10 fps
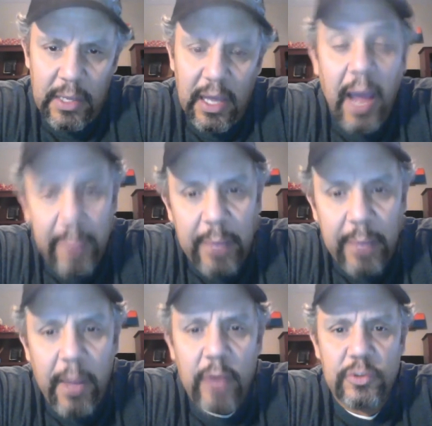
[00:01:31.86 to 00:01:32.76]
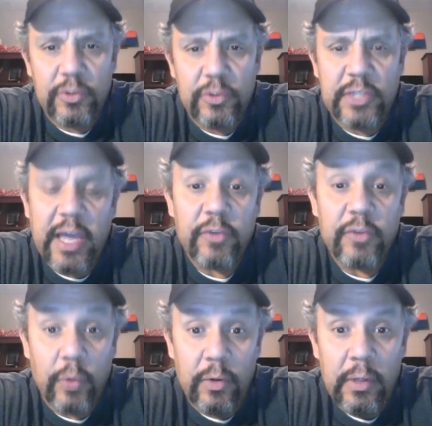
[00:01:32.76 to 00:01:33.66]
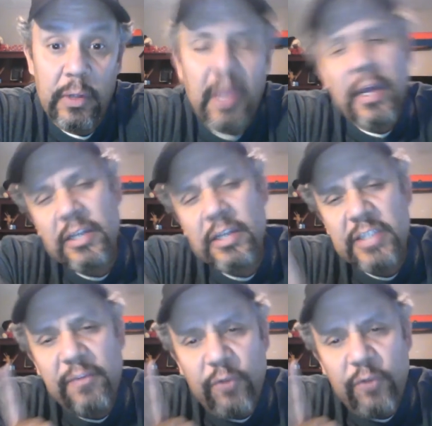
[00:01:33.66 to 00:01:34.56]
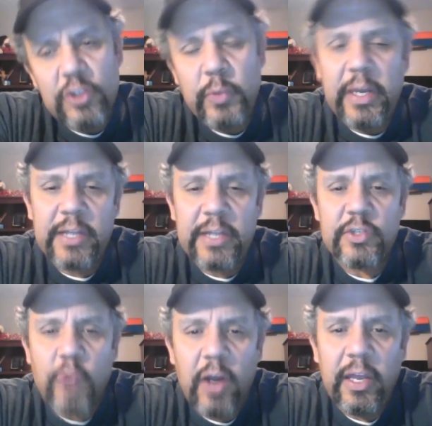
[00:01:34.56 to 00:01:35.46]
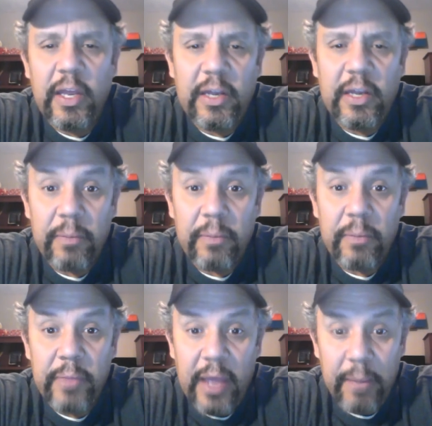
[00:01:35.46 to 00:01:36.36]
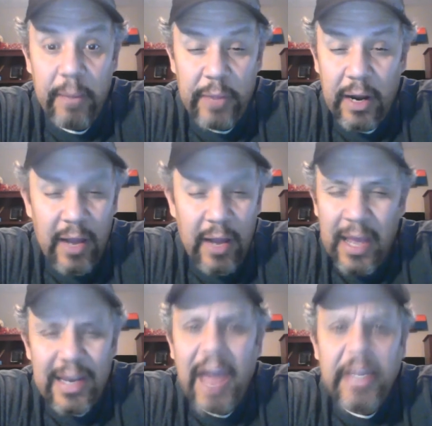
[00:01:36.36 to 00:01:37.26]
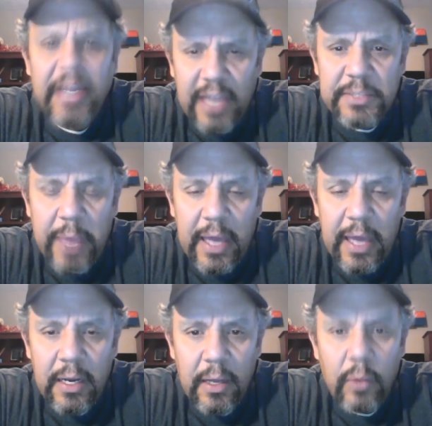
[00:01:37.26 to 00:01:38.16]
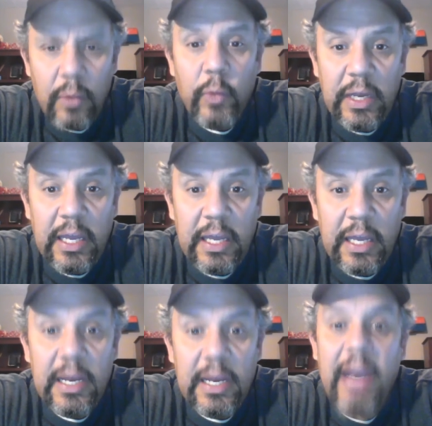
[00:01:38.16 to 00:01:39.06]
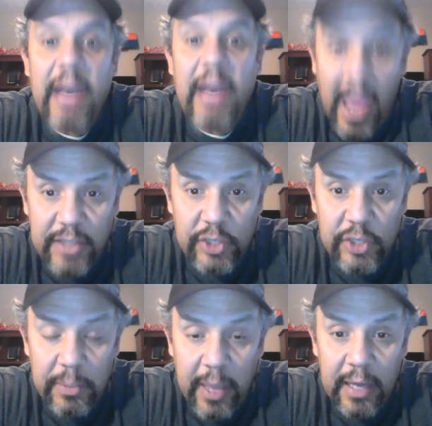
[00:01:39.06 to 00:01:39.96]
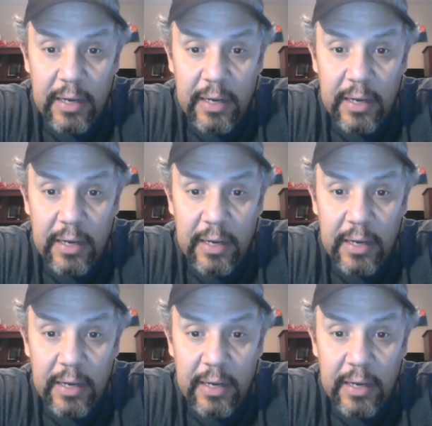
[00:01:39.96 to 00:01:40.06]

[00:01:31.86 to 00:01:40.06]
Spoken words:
I make my own schedule. Because, see, first we need a strong leader up there. Not a yes man. We need an action man.